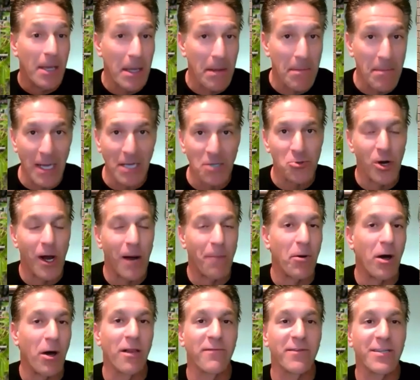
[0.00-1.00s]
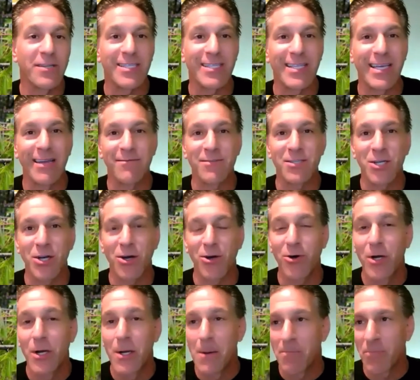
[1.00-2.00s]
it may drop all of its leaves.
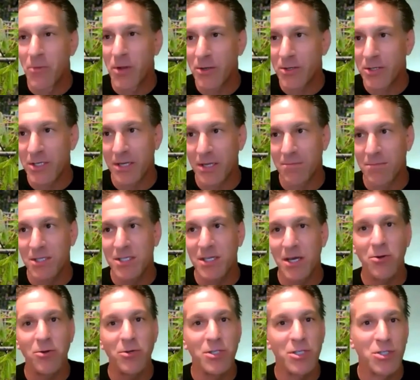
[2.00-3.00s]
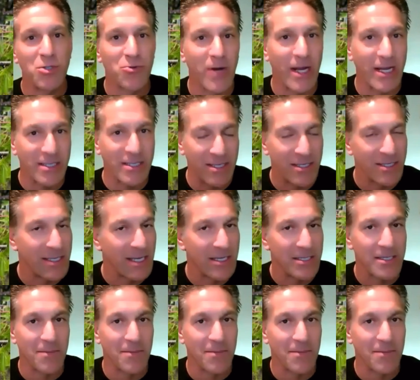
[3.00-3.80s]
So there's some subtle stresses that